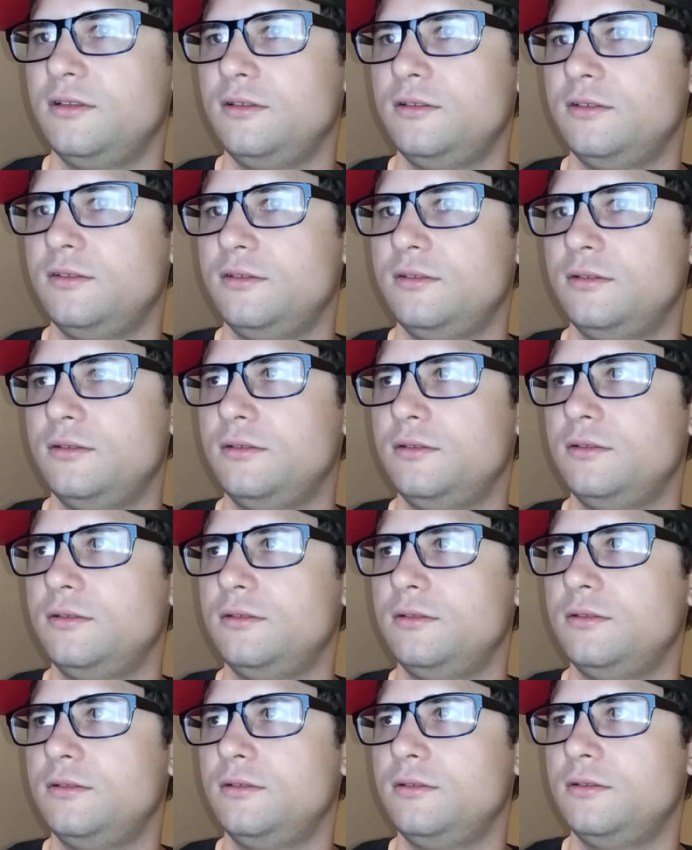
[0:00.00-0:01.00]

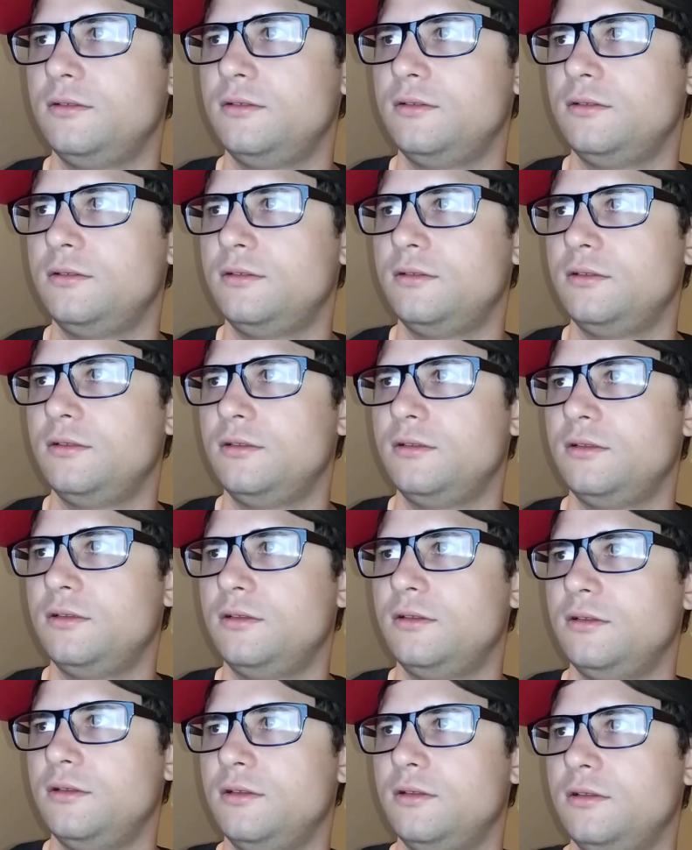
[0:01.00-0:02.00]

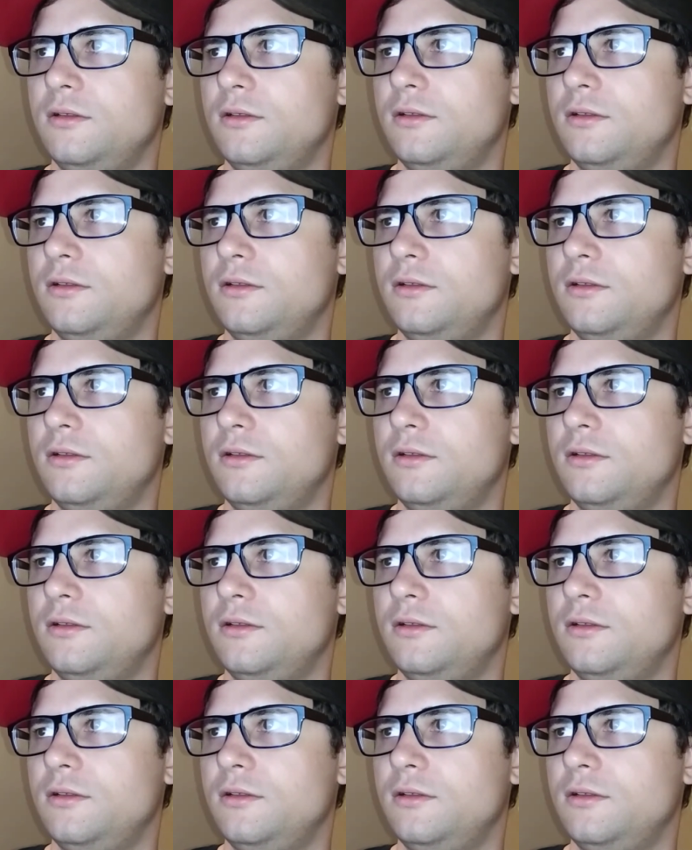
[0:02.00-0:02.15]
[no speech]